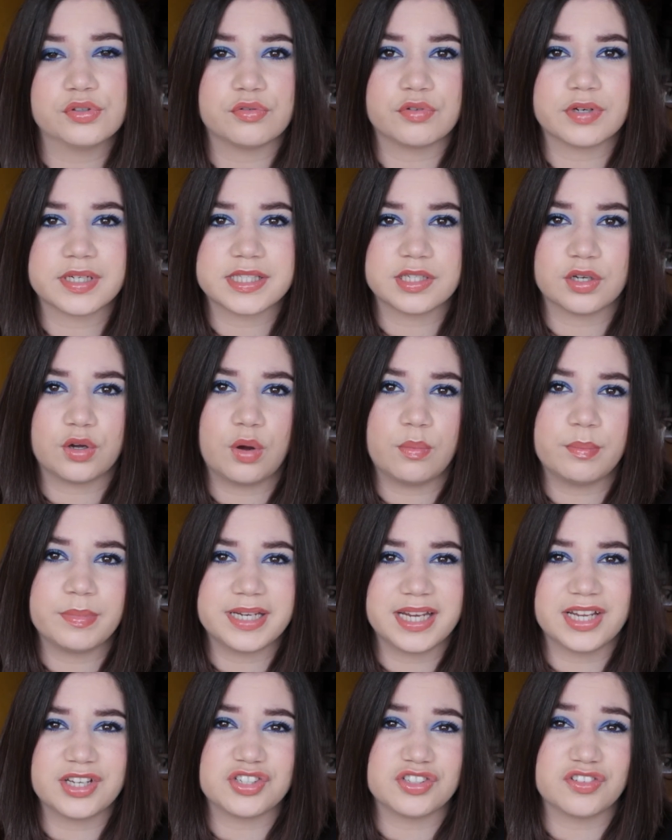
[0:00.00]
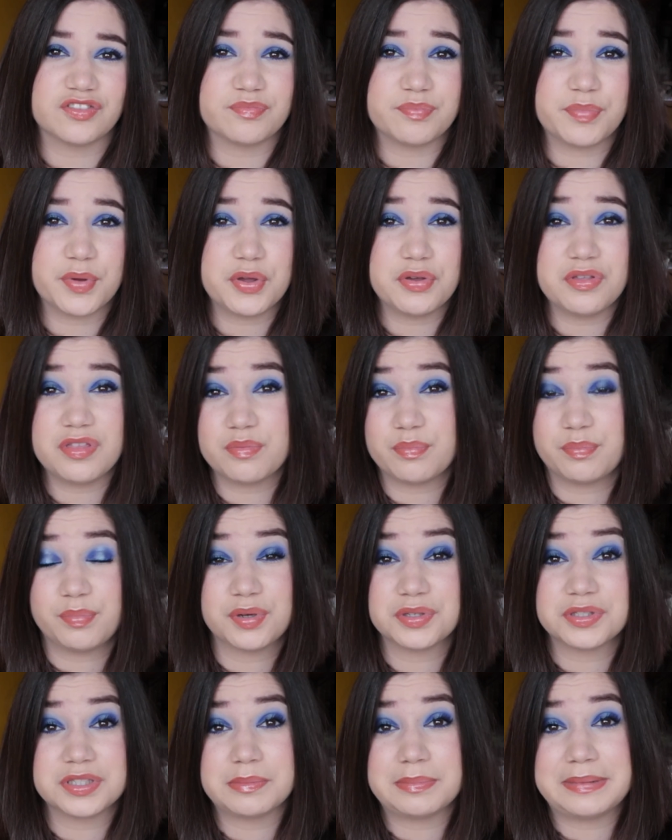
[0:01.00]
or it's a combination of both,
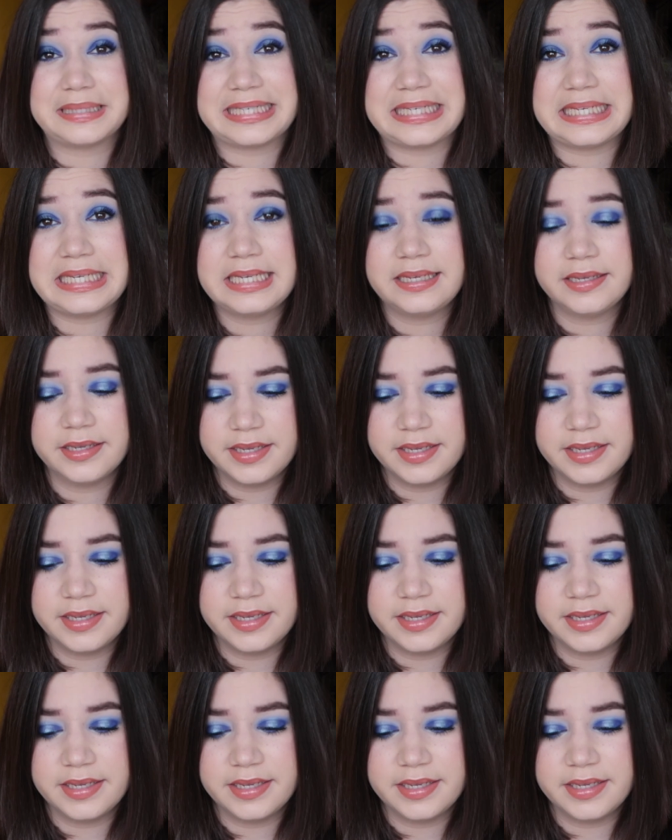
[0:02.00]
possibly.